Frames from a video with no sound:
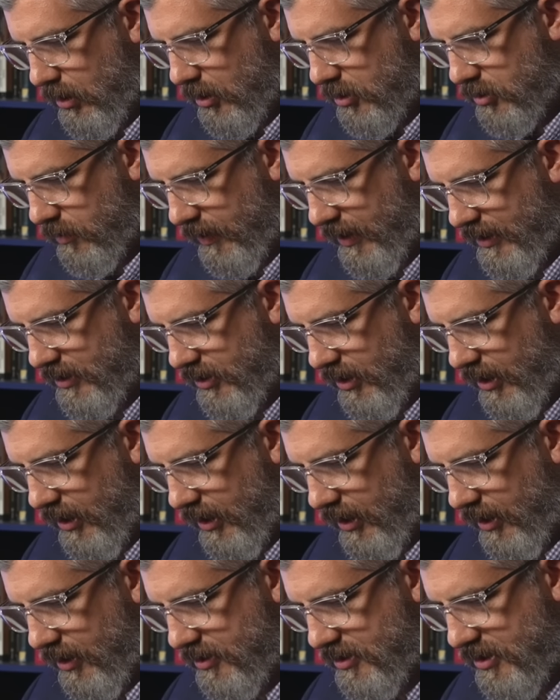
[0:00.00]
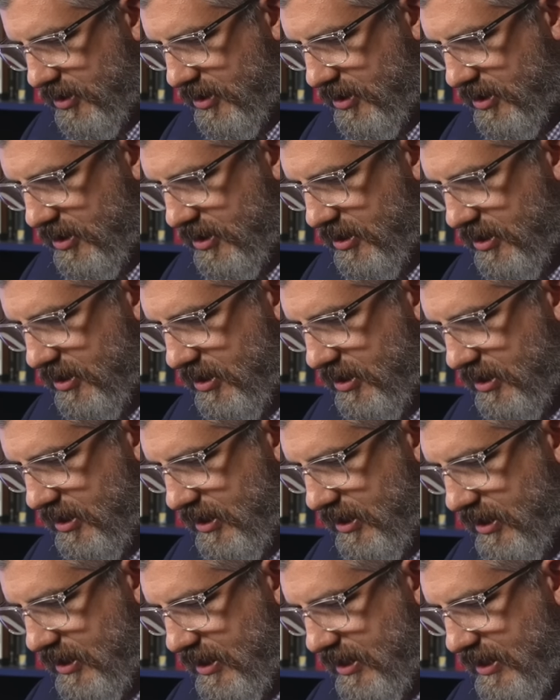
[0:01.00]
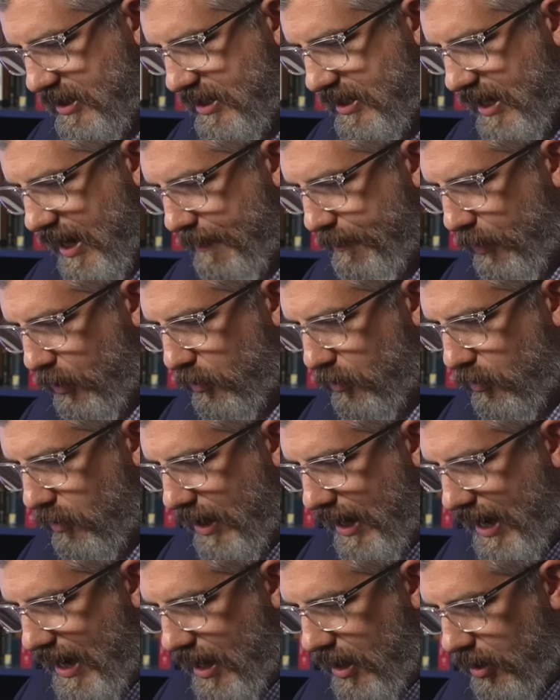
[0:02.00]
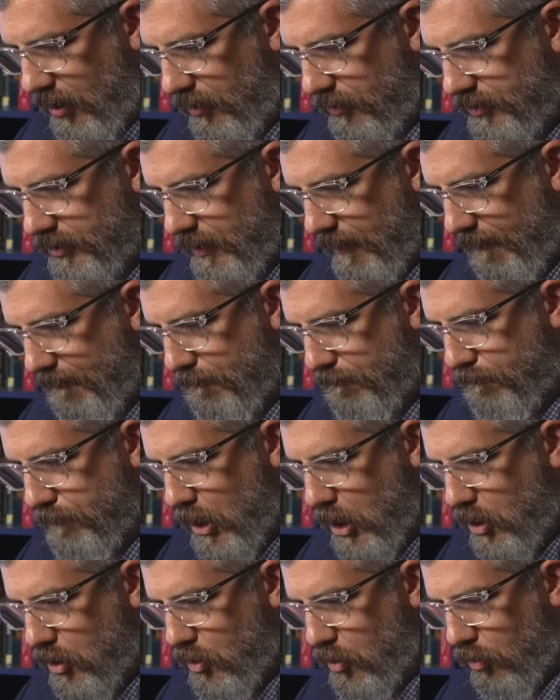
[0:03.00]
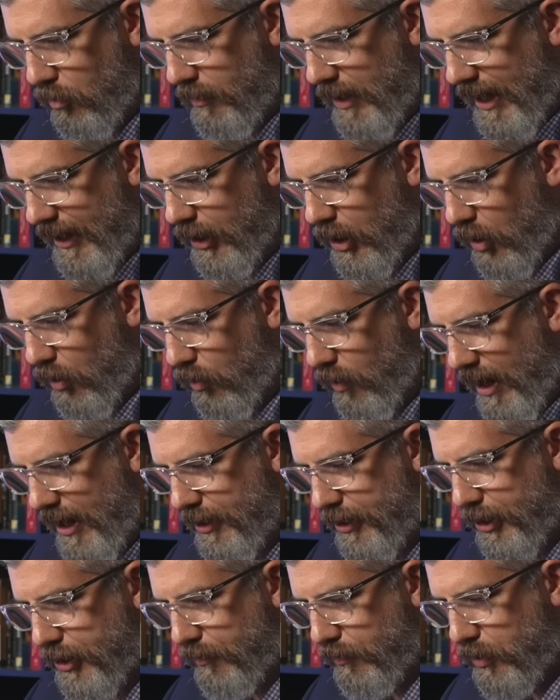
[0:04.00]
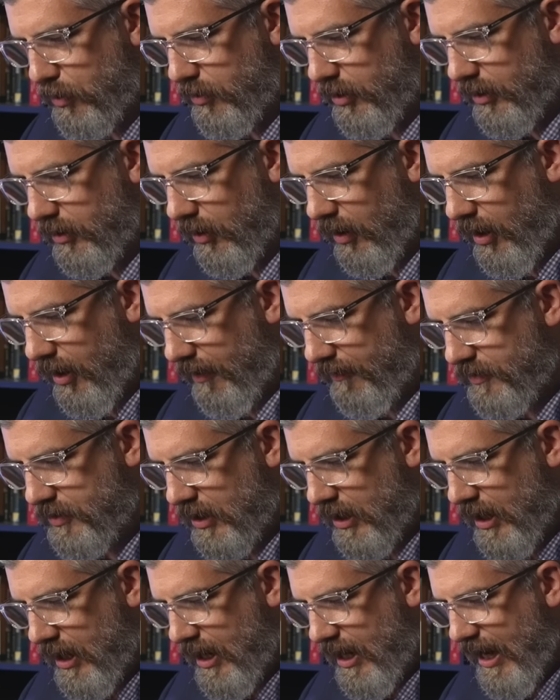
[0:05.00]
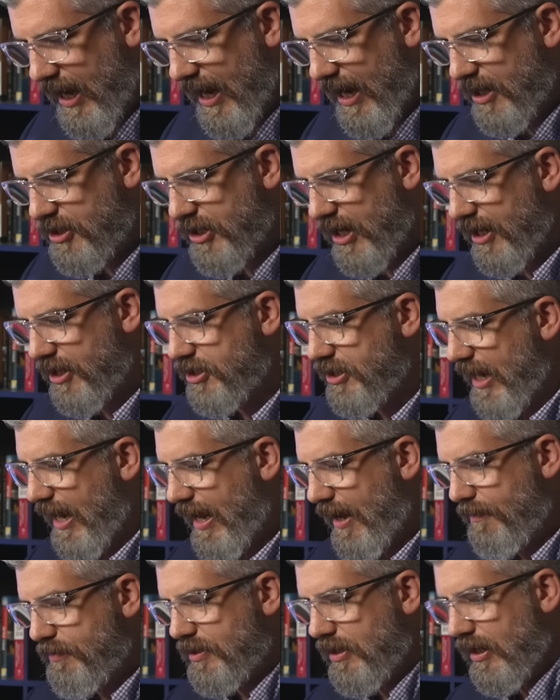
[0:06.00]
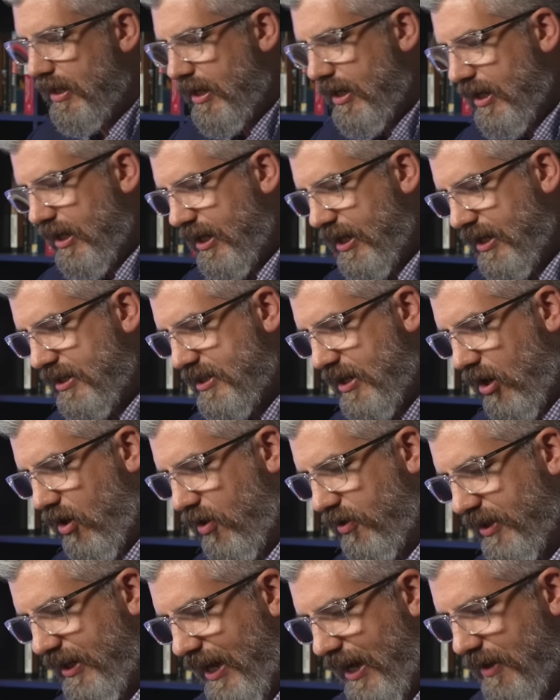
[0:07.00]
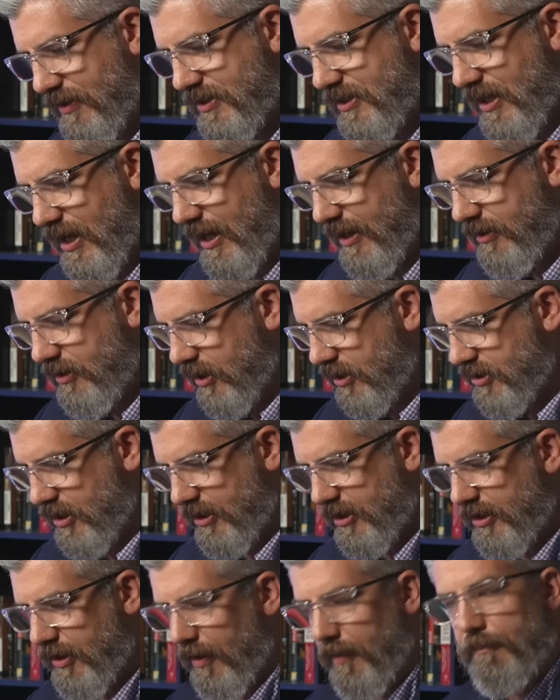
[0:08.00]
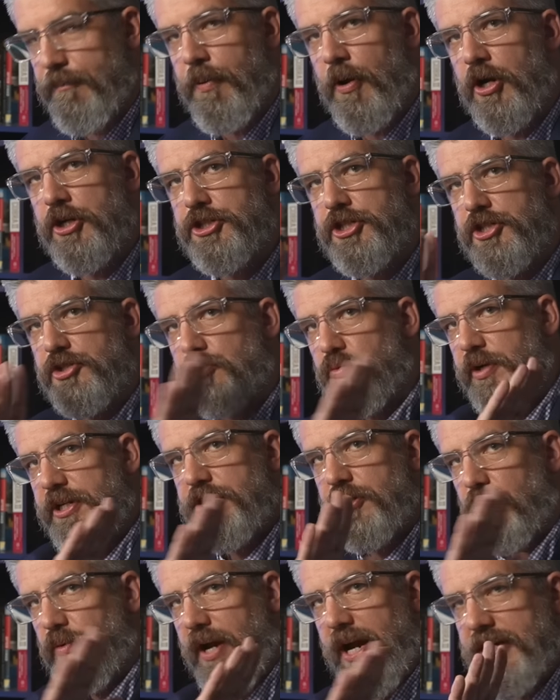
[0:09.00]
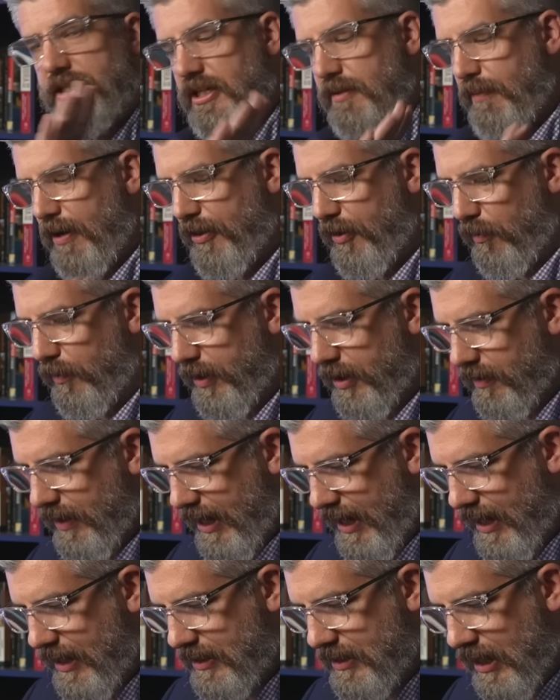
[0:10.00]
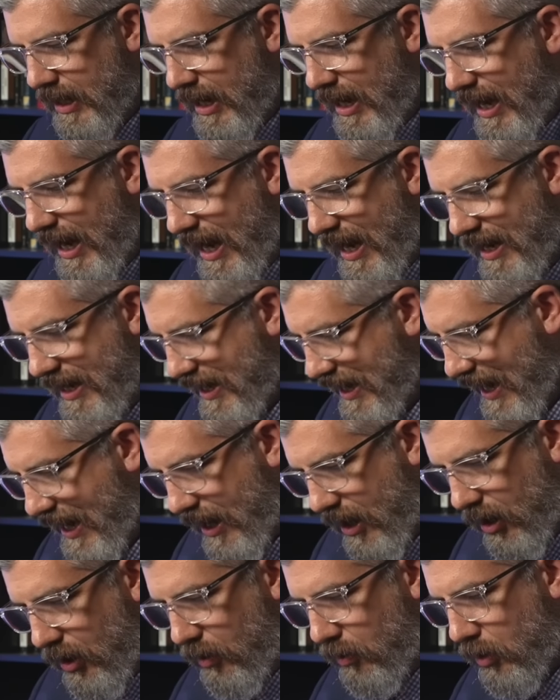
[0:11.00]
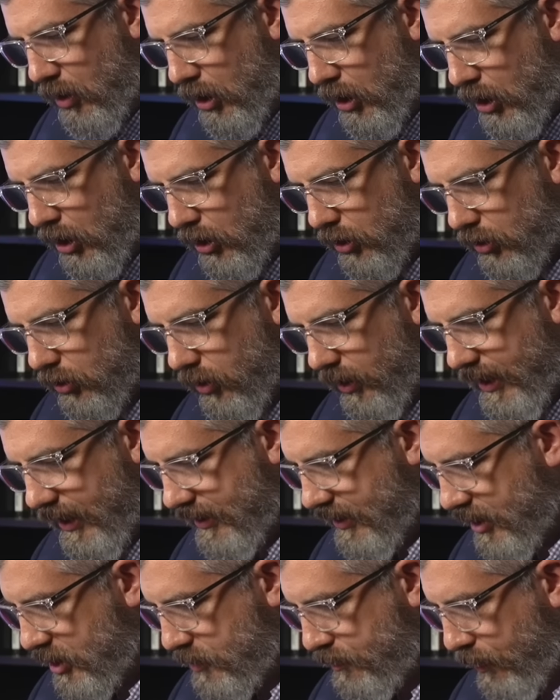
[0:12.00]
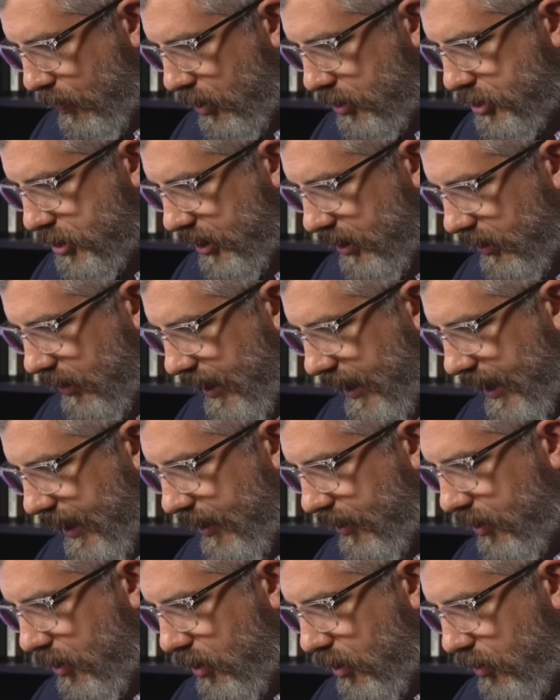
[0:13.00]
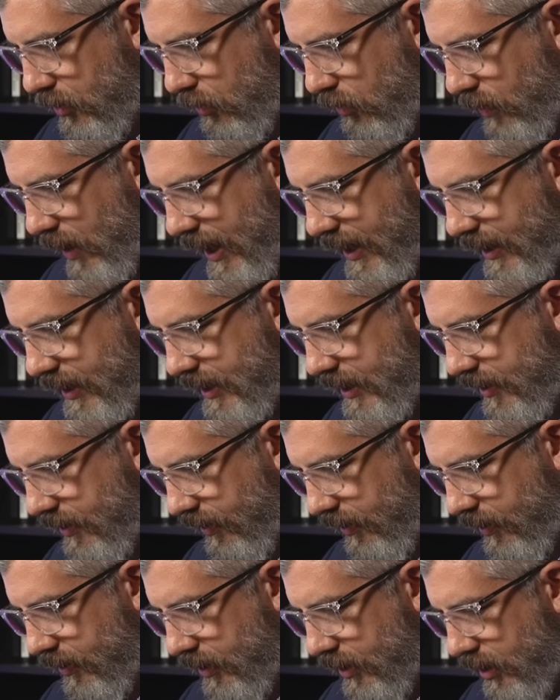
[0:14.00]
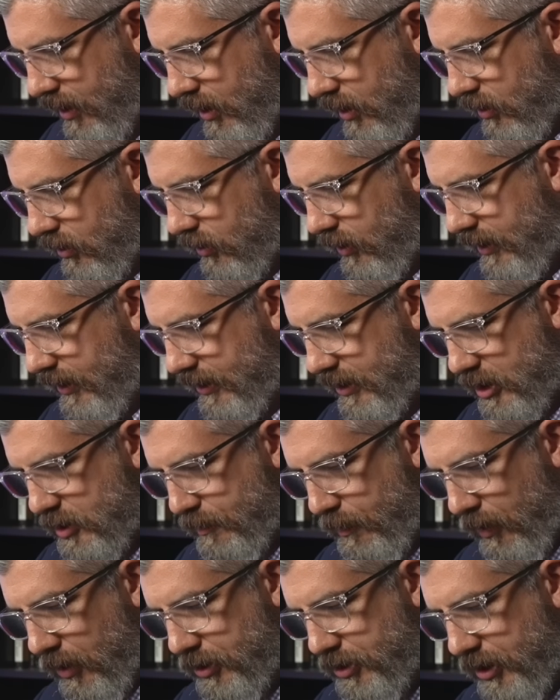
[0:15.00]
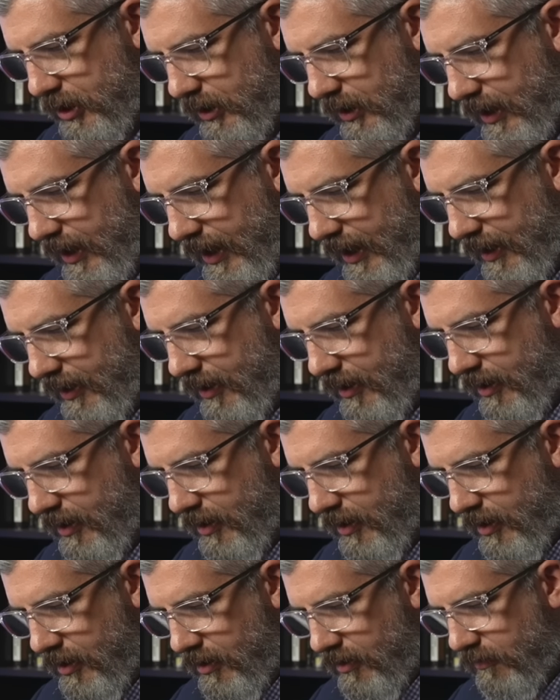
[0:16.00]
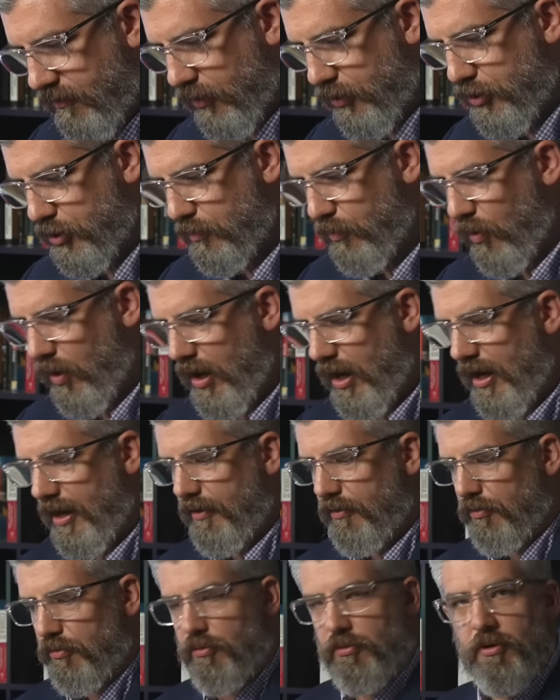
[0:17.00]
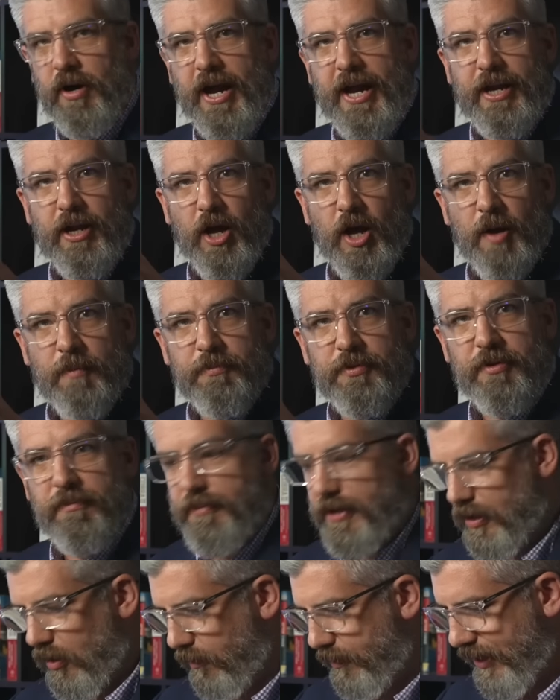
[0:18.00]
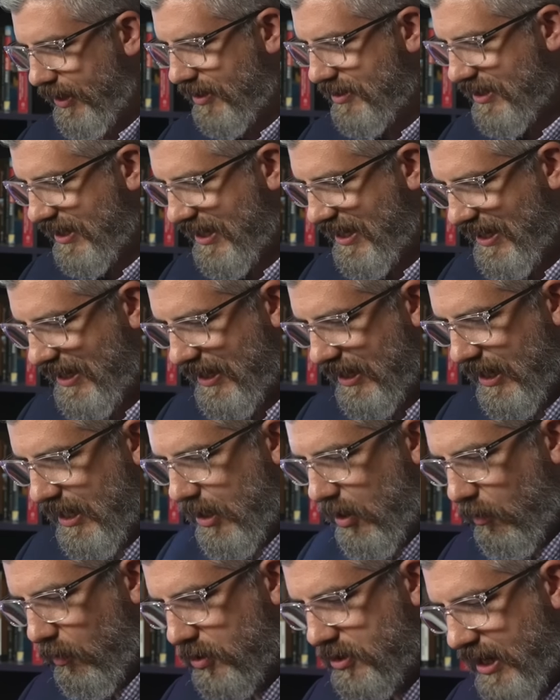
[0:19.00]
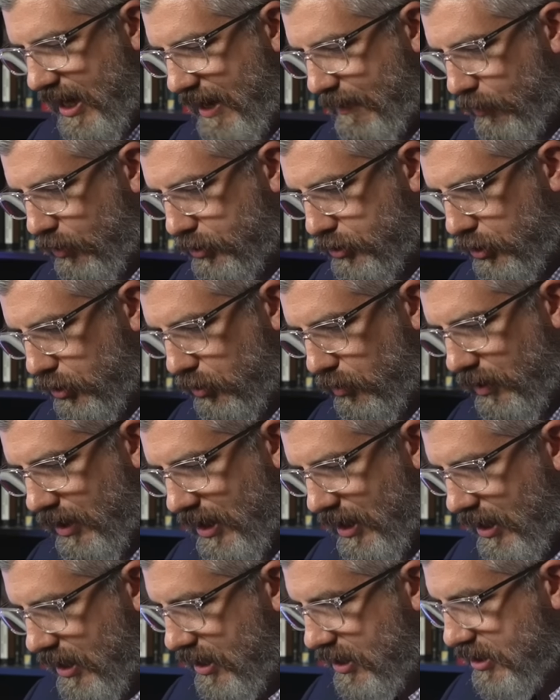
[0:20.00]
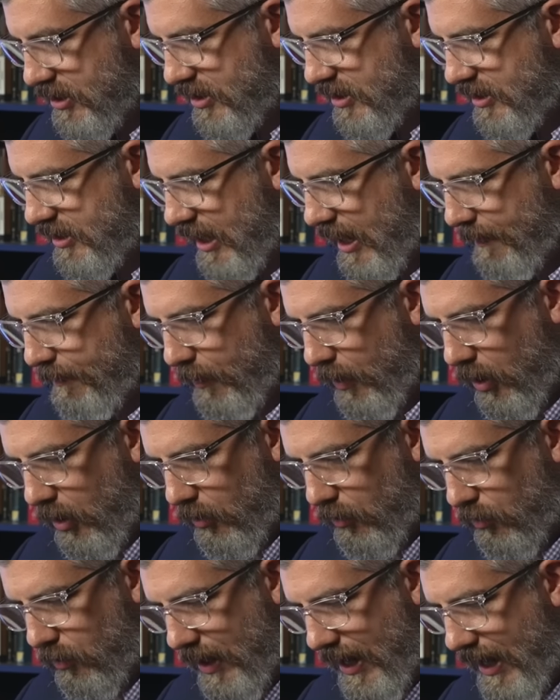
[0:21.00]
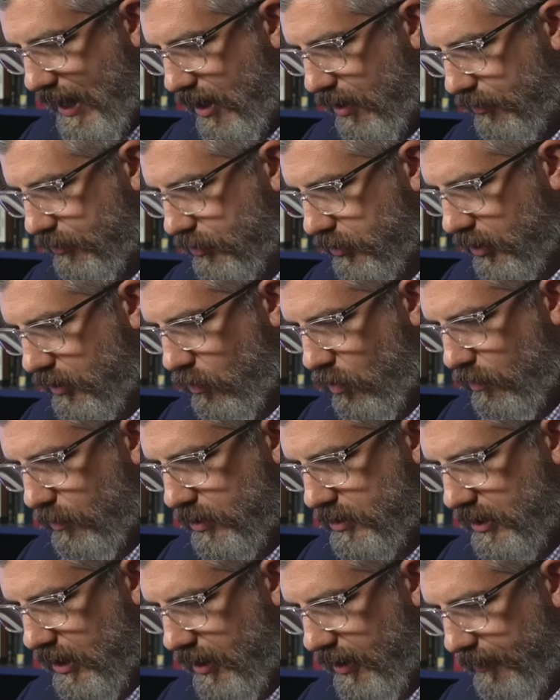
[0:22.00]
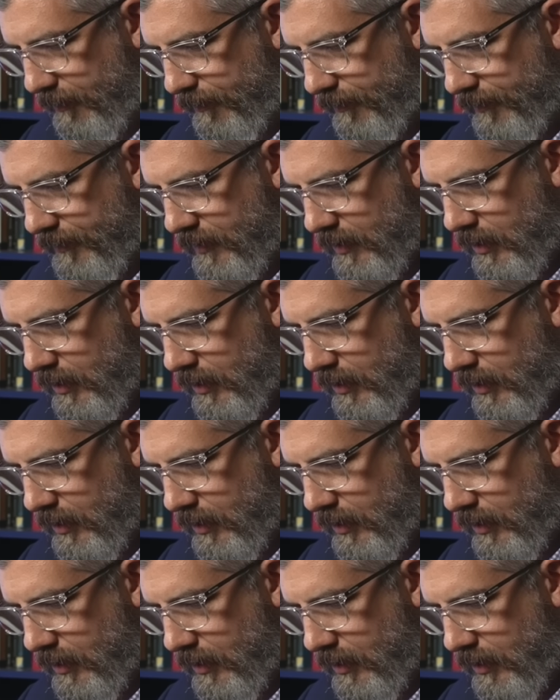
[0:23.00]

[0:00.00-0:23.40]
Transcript: So he's going to step around, boom, and go right through the gloves. AJ jabs. He's on the outside because the punch is redirected by the rear hand. And now look at this punching lane right here. Look at this punching lane for Dubois right up the middle because he was able to step around. Look one more time.